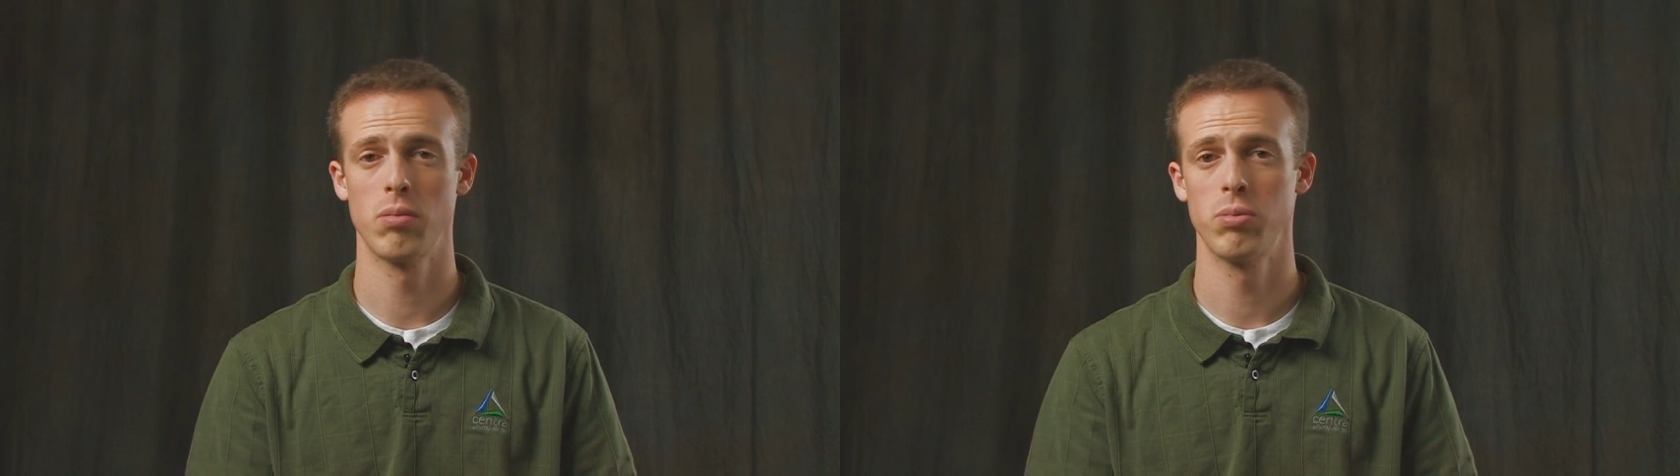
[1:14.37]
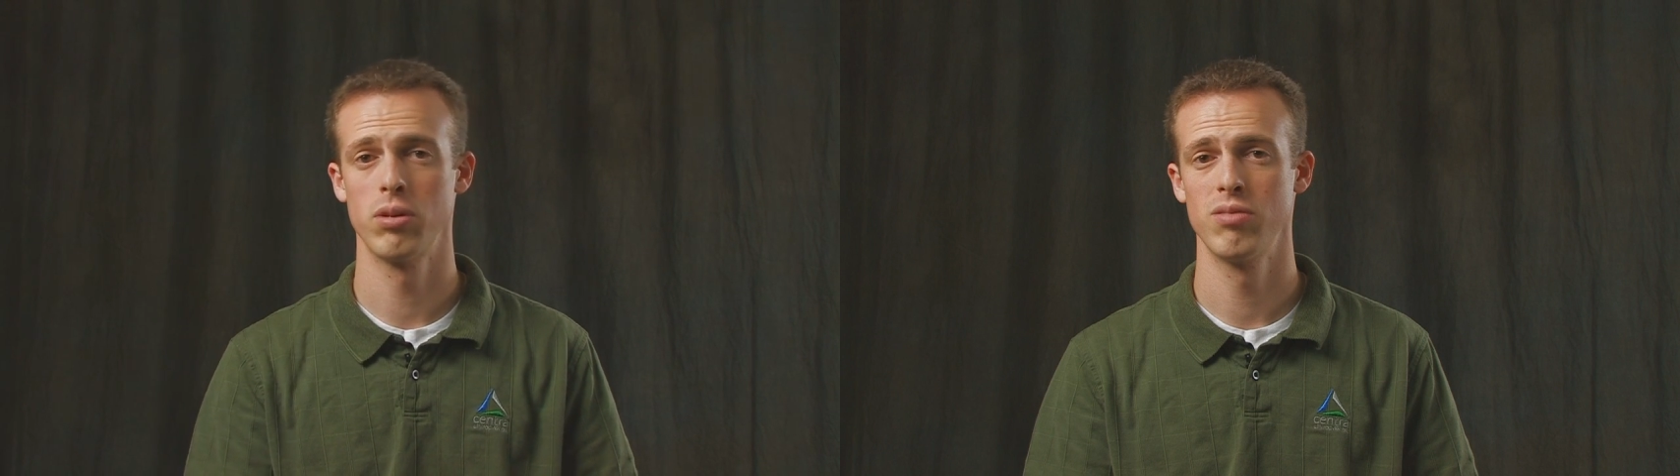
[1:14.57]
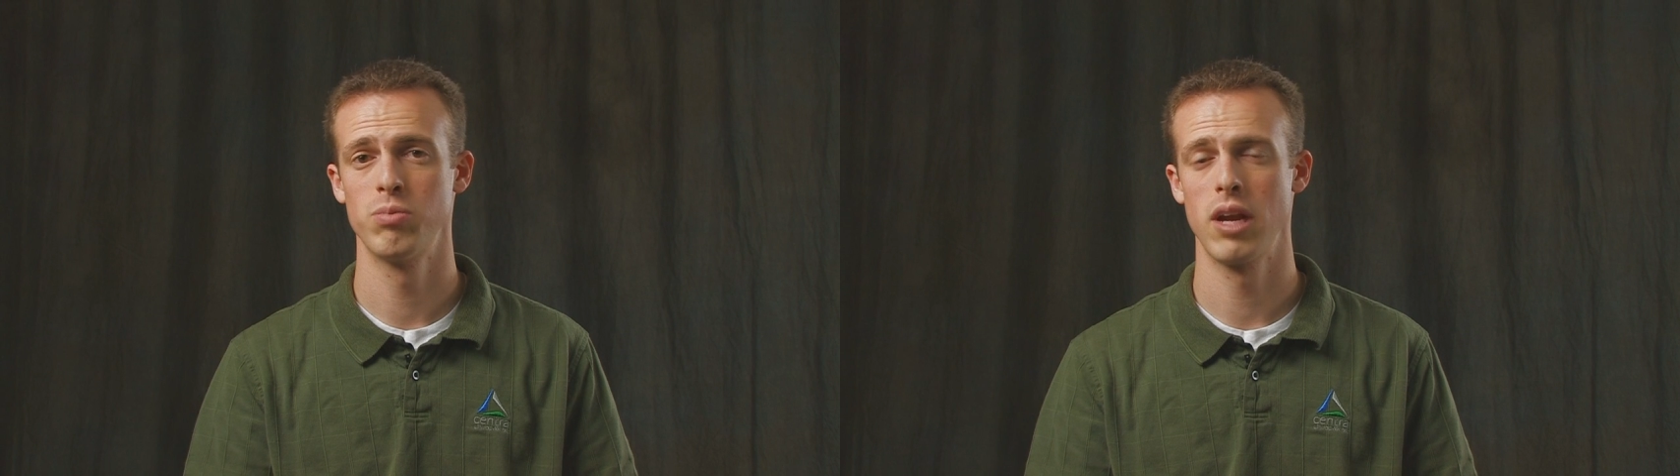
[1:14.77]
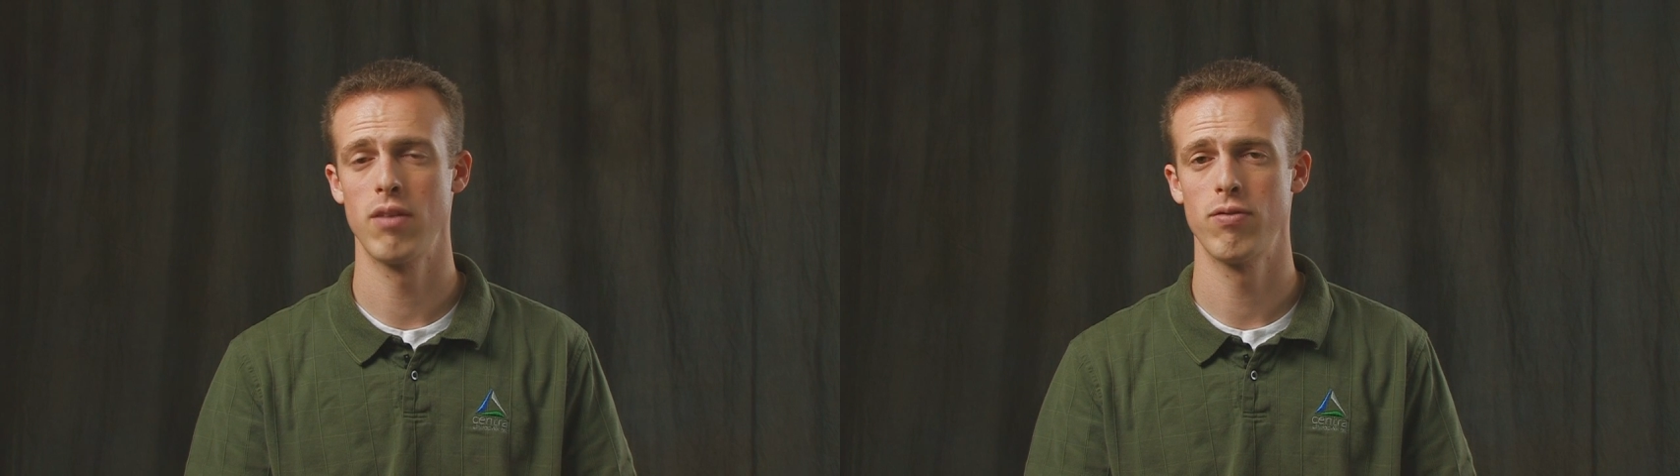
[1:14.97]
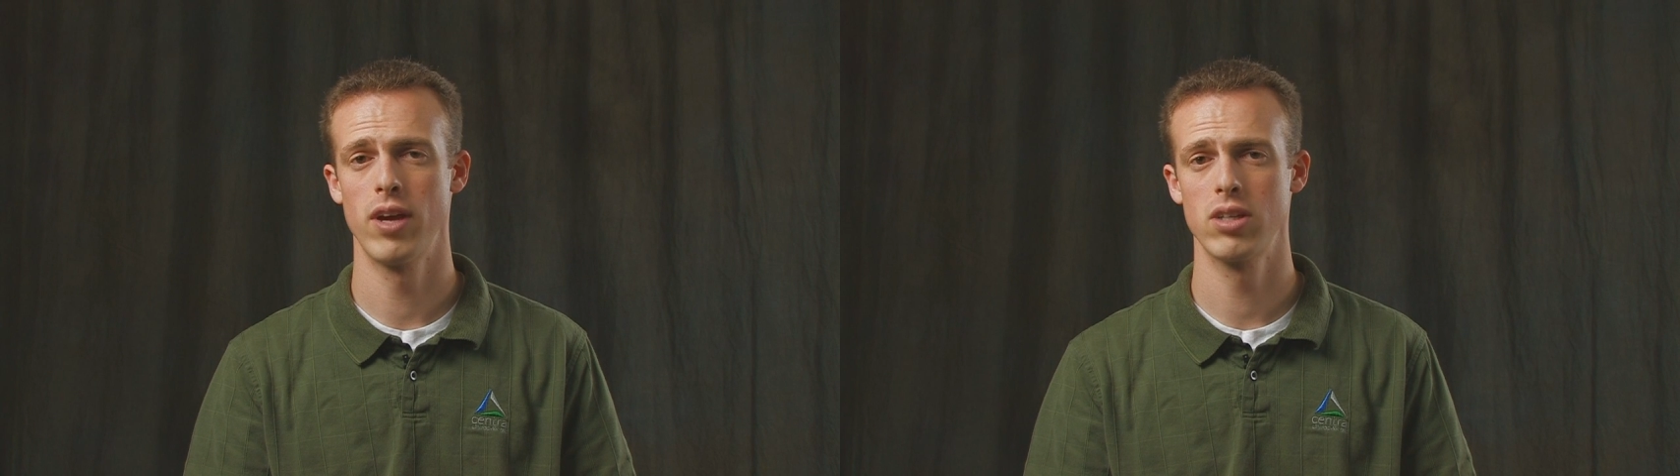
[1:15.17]
or improve
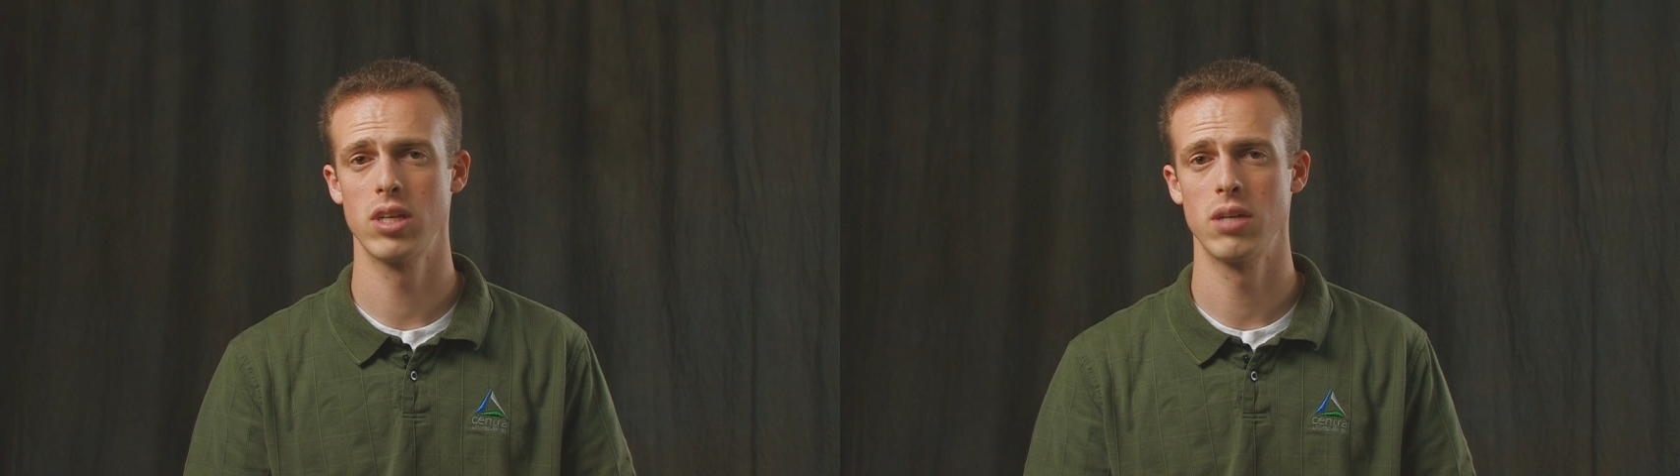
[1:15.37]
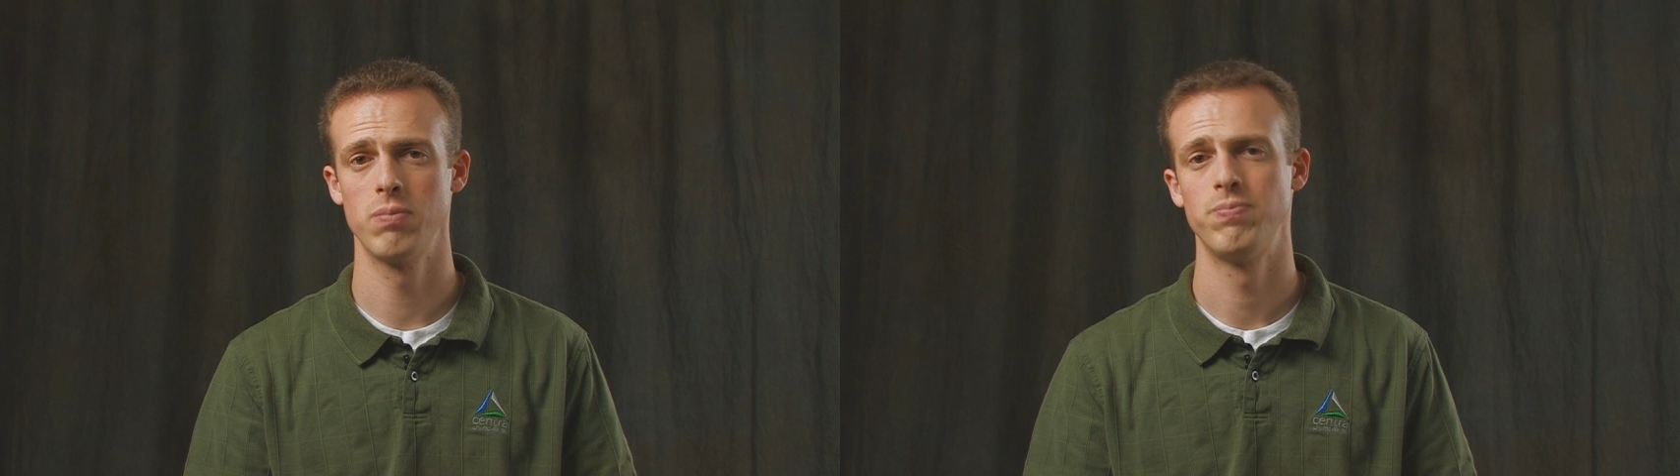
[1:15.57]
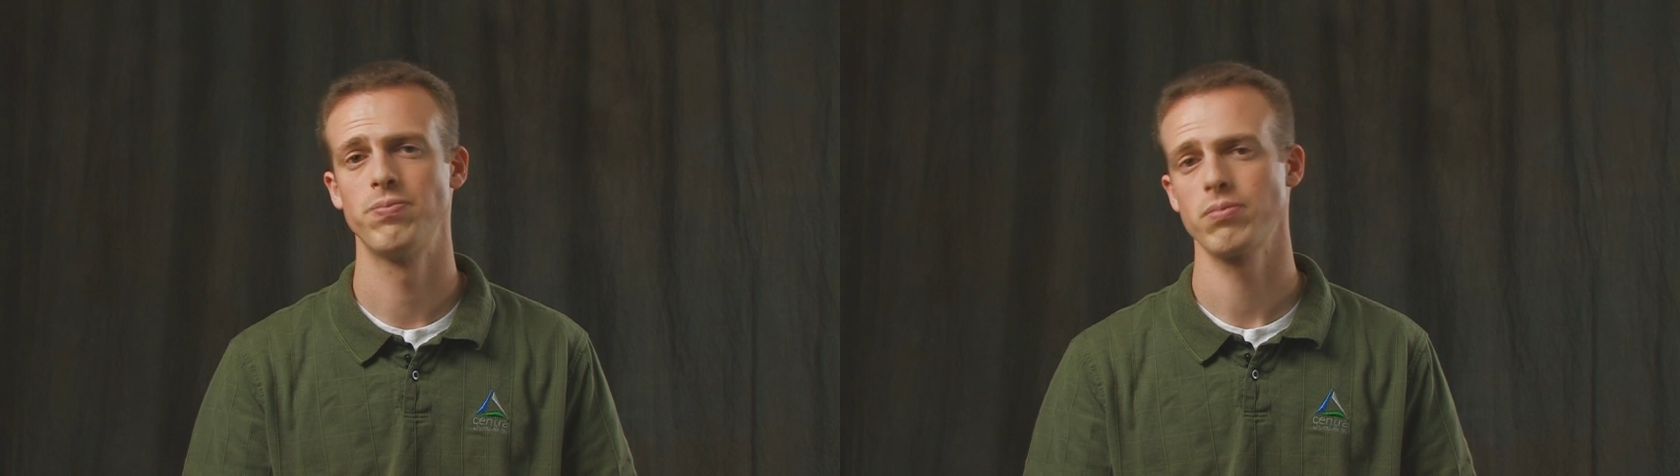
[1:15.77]
brain function,